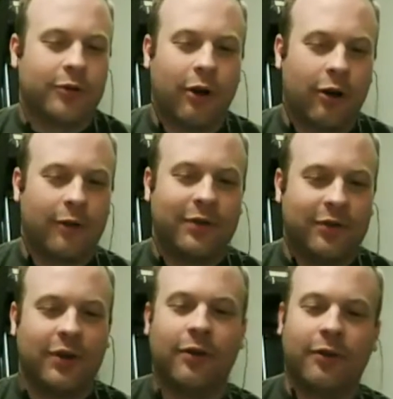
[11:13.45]

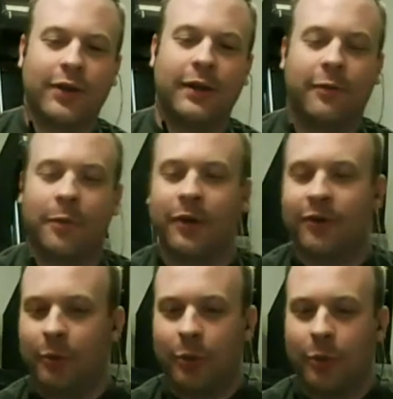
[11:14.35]
harvested all the
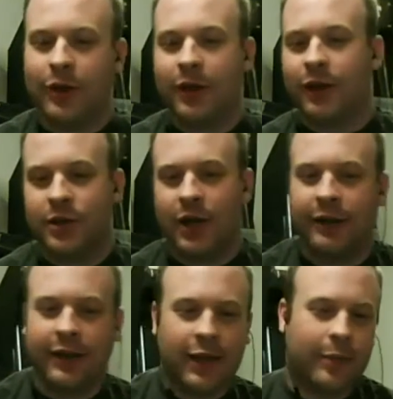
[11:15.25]
information and put it in a
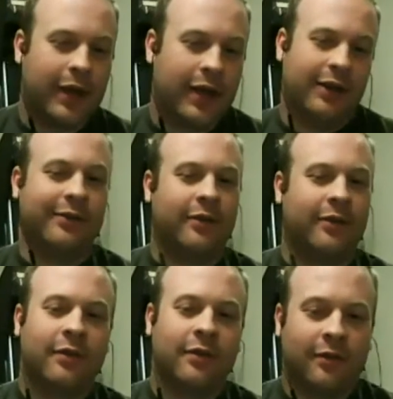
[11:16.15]
giant database.